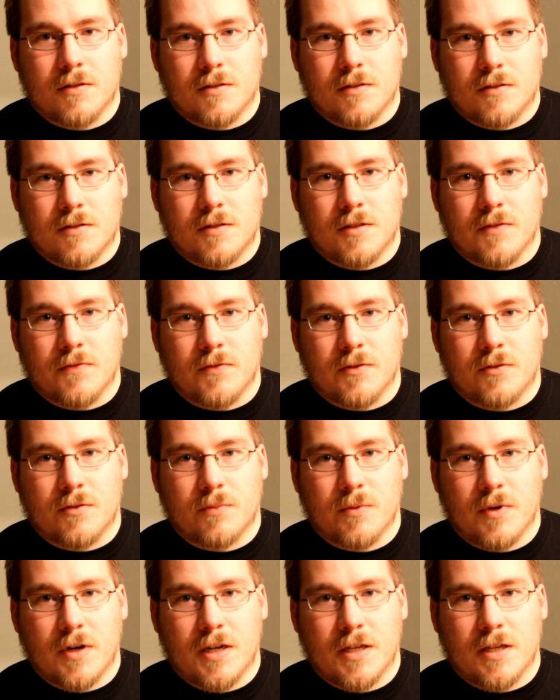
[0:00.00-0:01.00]
see if it's
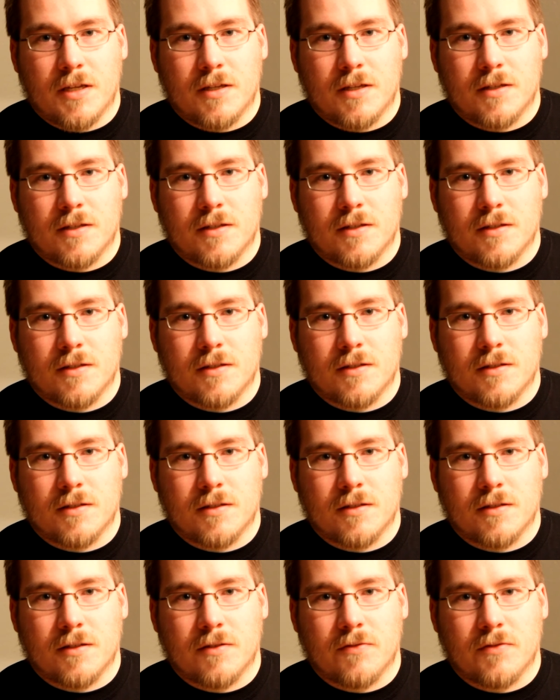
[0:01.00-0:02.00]
ready,
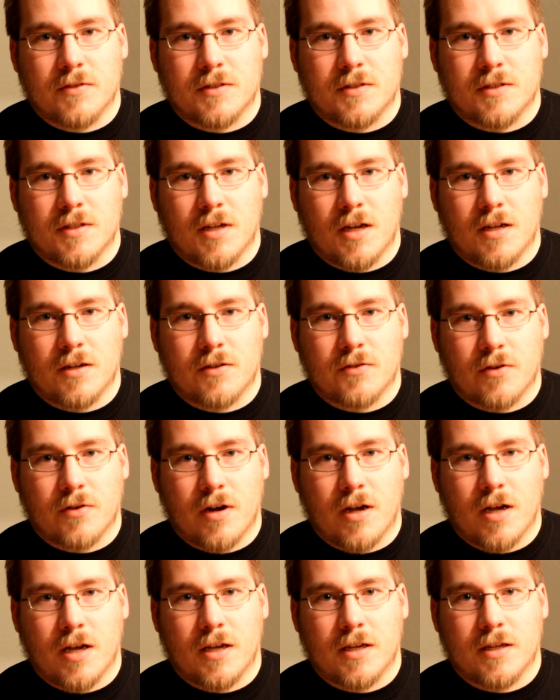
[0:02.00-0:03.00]
if it's not
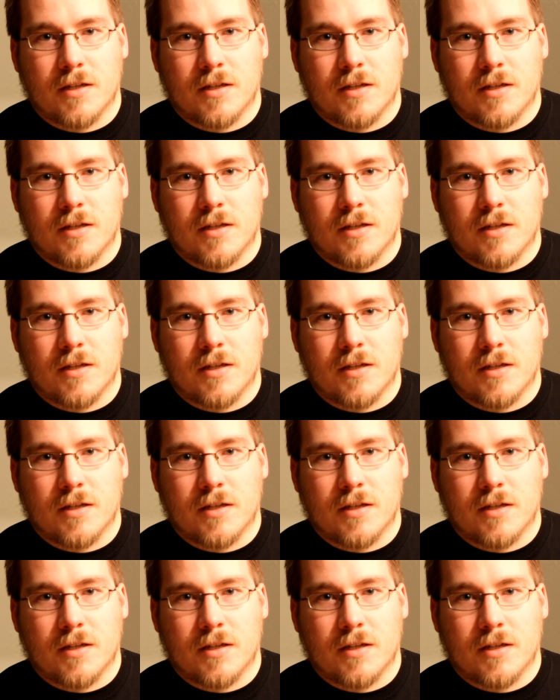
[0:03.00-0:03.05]
dry,